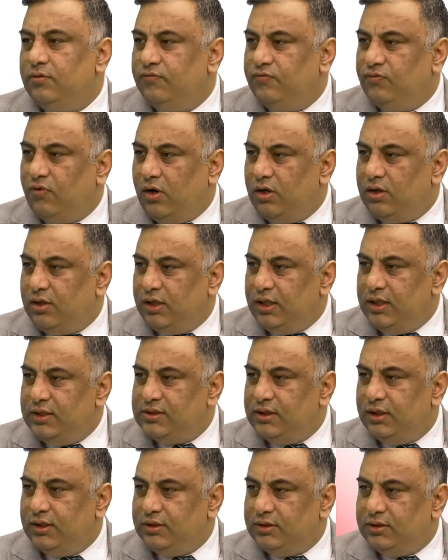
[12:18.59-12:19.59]
what
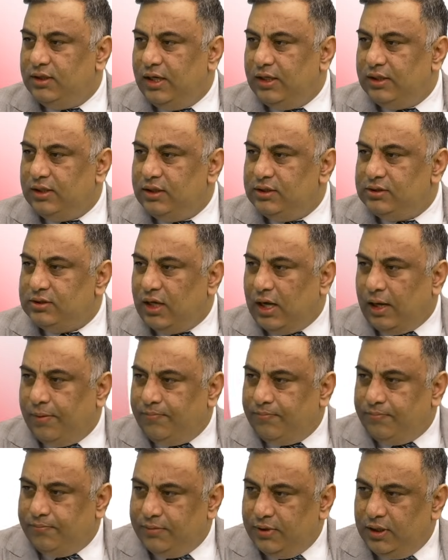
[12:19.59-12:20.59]
is it that is up